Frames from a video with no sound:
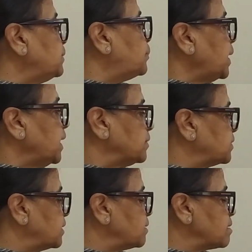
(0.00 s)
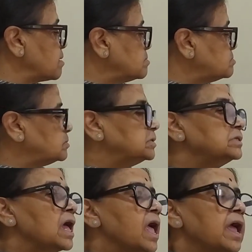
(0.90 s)
and breadth.
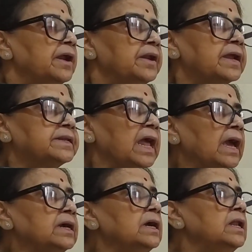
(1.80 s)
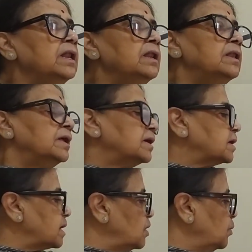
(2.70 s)
Rectangle,
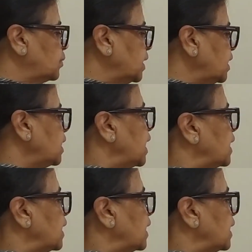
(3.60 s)
okay.